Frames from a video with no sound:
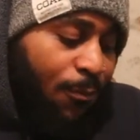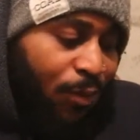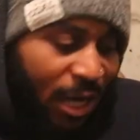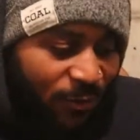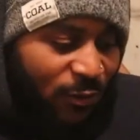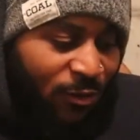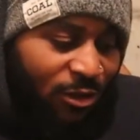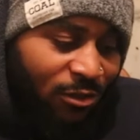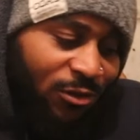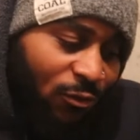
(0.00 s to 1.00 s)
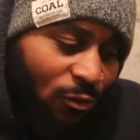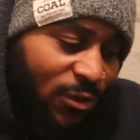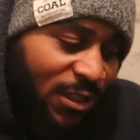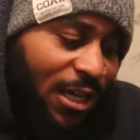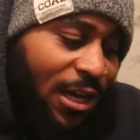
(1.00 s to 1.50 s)
Pop Smoke,
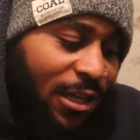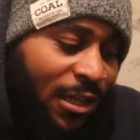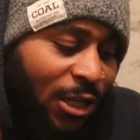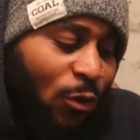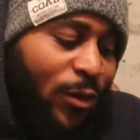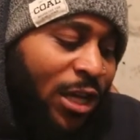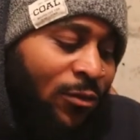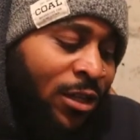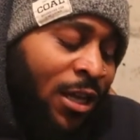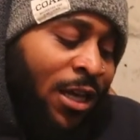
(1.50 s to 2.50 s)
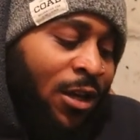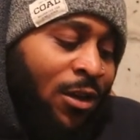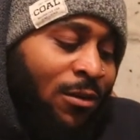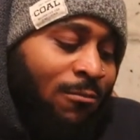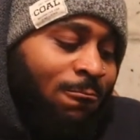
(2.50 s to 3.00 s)
Rosalia, and Lil Baby.
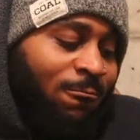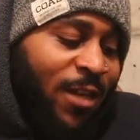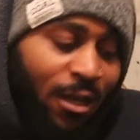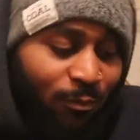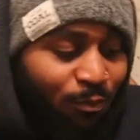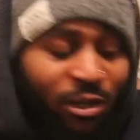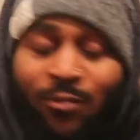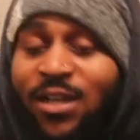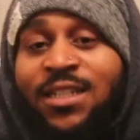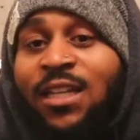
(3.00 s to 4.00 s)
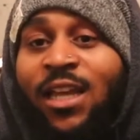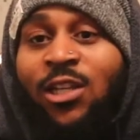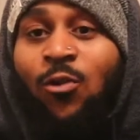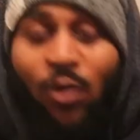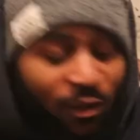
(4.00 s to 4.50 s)
Yeah, pretty much I like
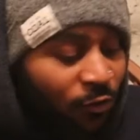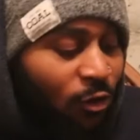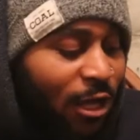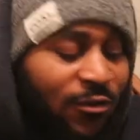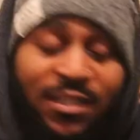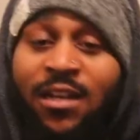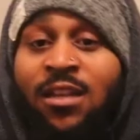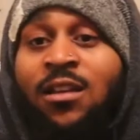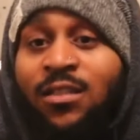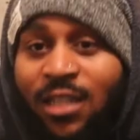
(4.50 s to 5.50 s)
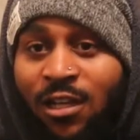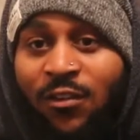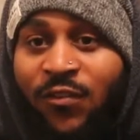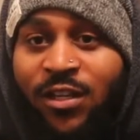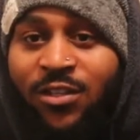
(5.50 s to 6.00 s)
the Quavo, Offset, the Young Thug
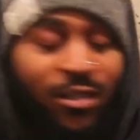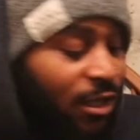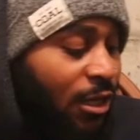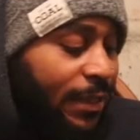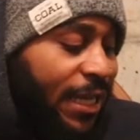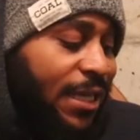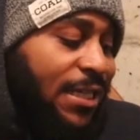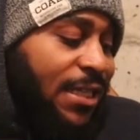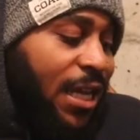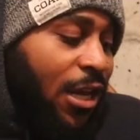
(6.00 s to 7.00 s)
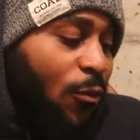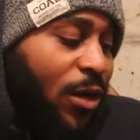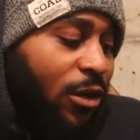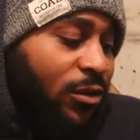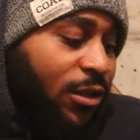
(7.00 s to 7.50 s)
features. Um, like I said
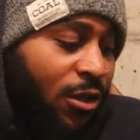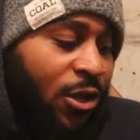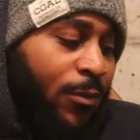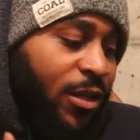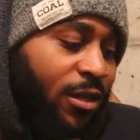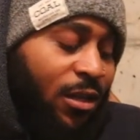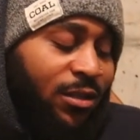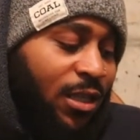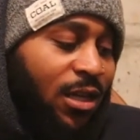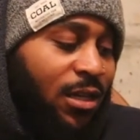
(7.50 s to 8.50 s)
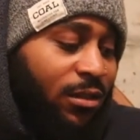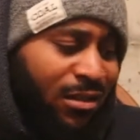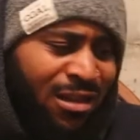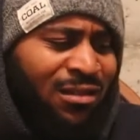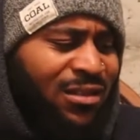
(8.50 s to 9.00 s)
about the um the Young Thug, the
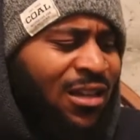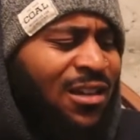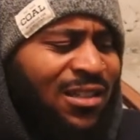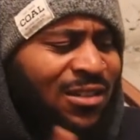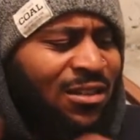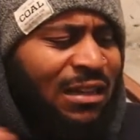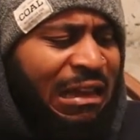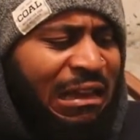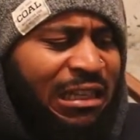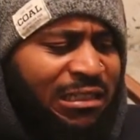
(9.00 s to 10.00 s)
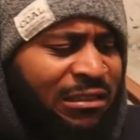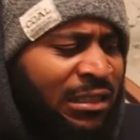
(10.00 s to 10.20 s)
Young Thug song, like I,